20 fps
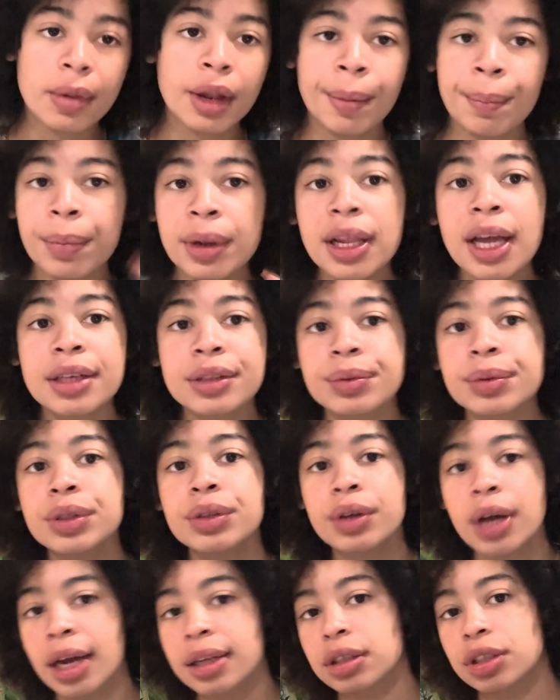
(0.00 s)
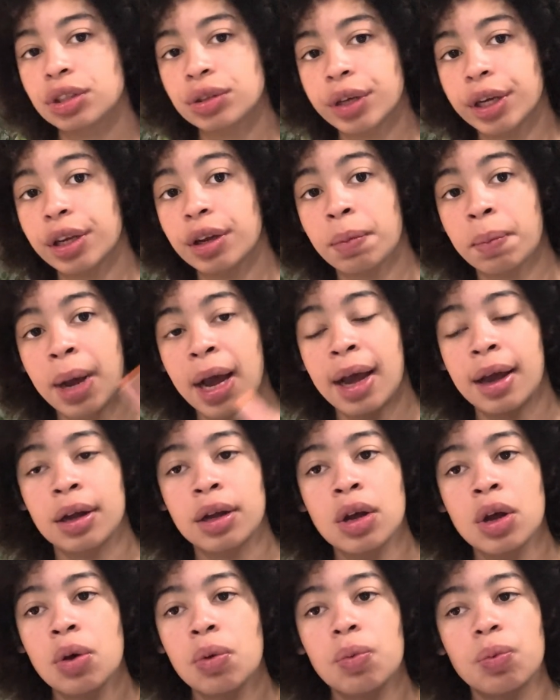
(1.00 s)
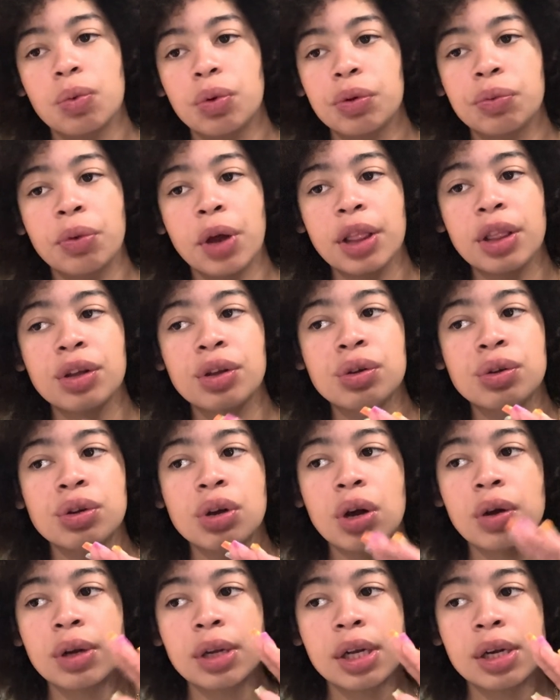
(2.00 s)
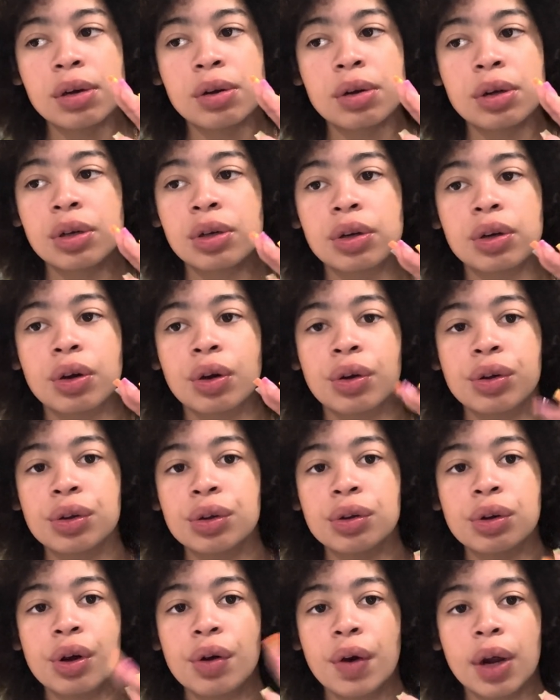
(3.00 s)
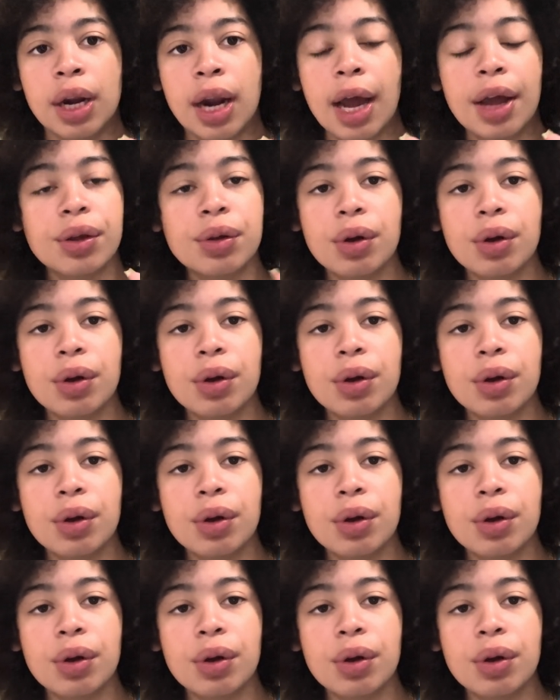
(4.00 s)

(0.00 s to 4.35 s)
But that's when you have to train your mind. Whether you know a little or you know a lot,